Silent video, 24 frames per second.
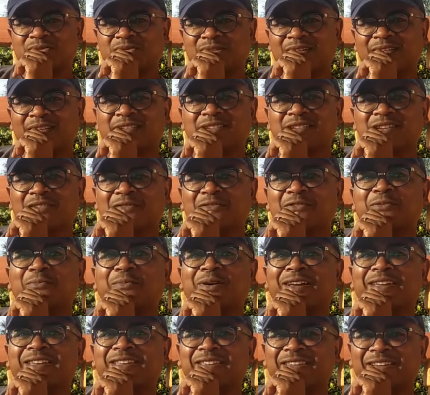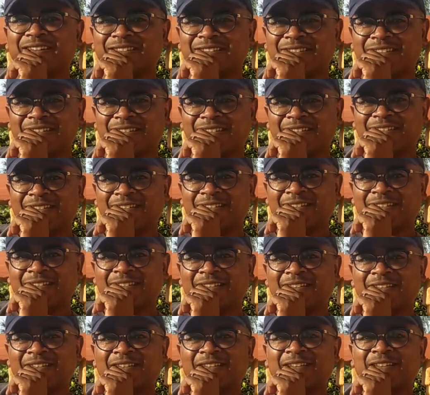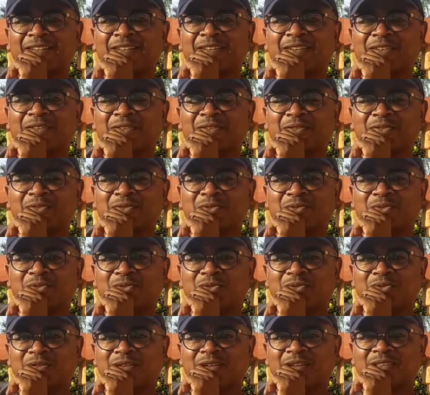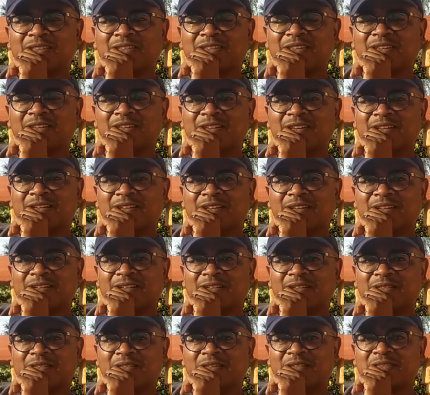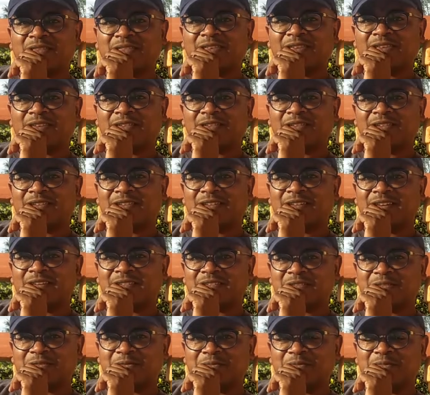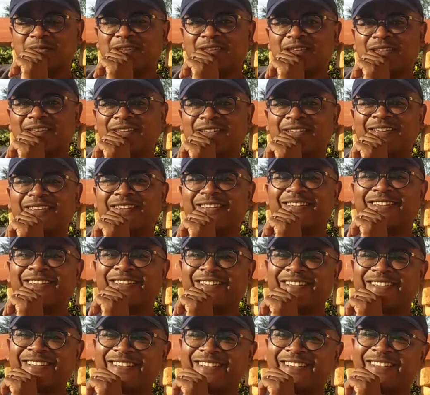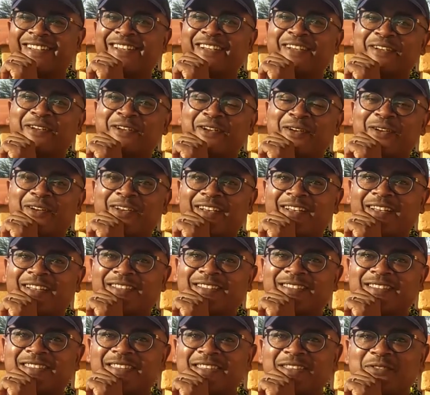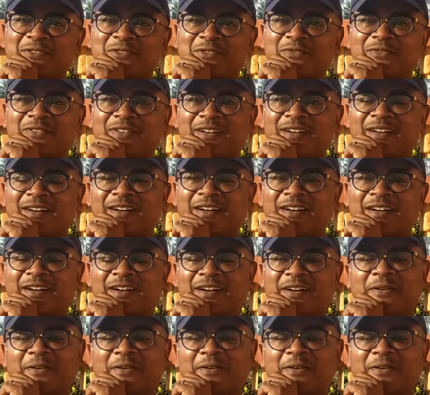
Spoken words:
an attack from hyenas. So I think that thing really gutted me. Seeing over